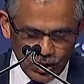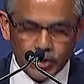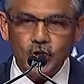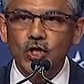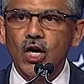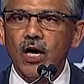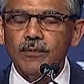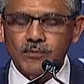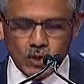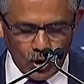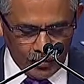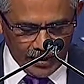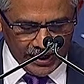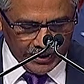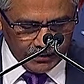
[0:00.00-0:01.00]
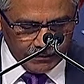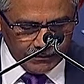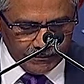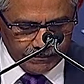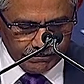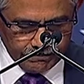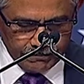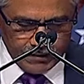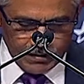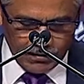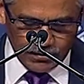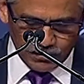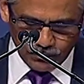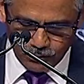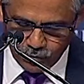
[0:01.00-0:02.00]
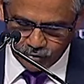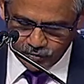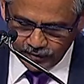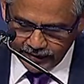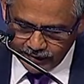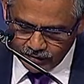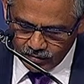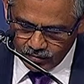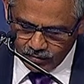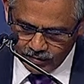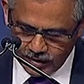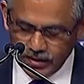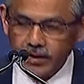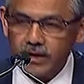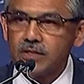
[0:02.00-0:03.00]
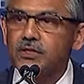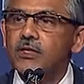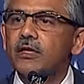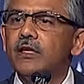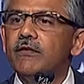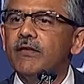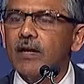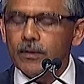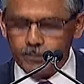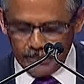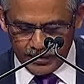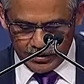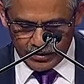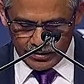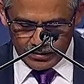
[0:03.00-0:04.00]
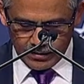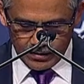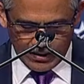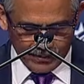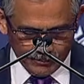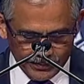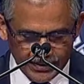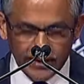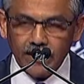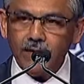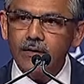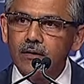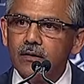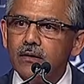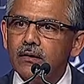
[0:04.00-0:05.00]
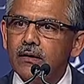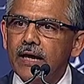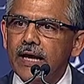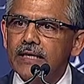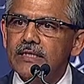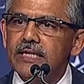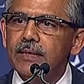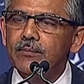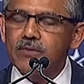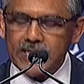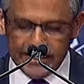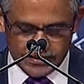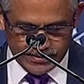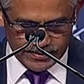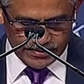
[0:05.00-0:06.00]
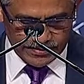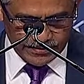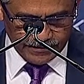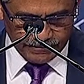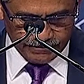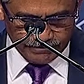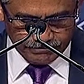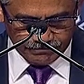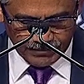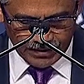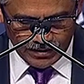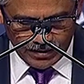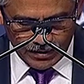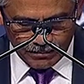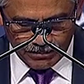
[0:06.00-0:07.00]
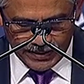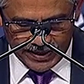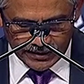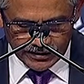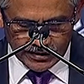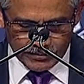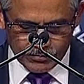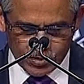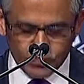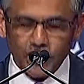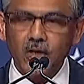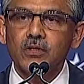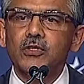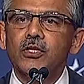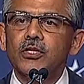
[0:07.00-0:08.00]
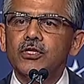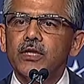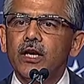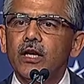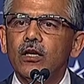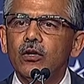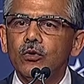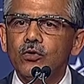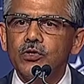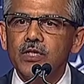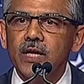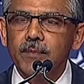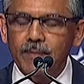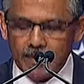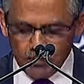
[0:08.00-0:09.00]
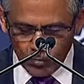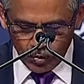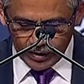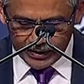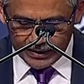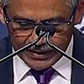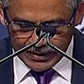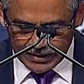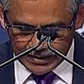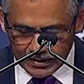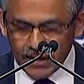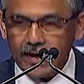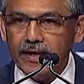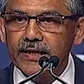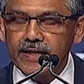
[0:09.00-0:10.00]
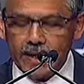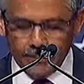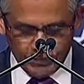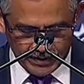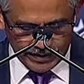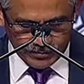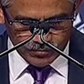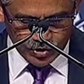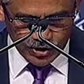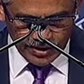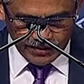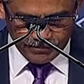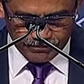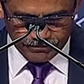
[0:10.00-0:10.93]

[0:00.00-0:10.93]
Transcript: Jobs Ohio, the Puerto Rico Industrial Development Company, and Team Texas. Platinum sponsors include JP Morgan and KPMG.